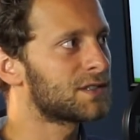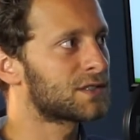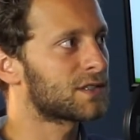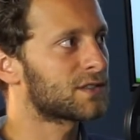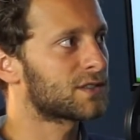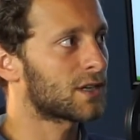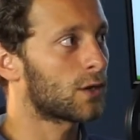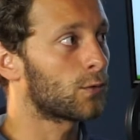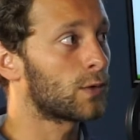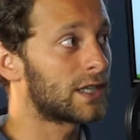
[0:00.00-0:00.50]
Yeah.
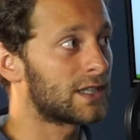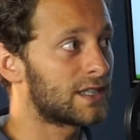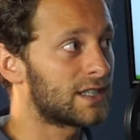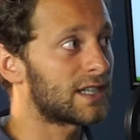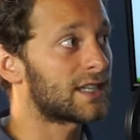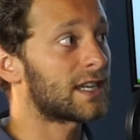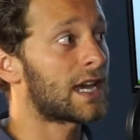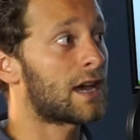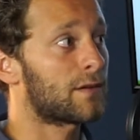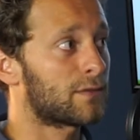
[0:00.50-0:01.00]
So we did
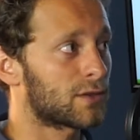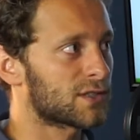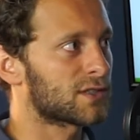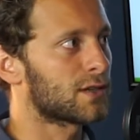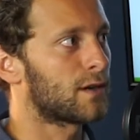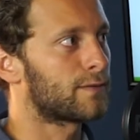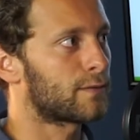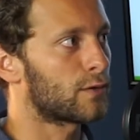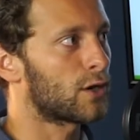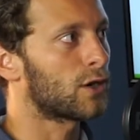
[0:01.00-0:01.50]
have our
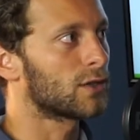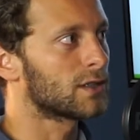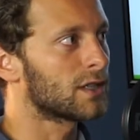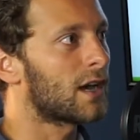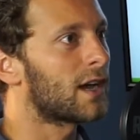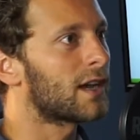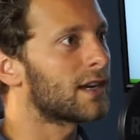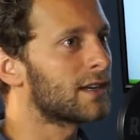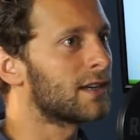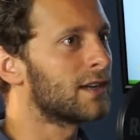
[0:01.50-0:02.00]
software
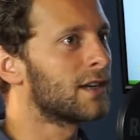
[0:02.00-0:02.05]
online.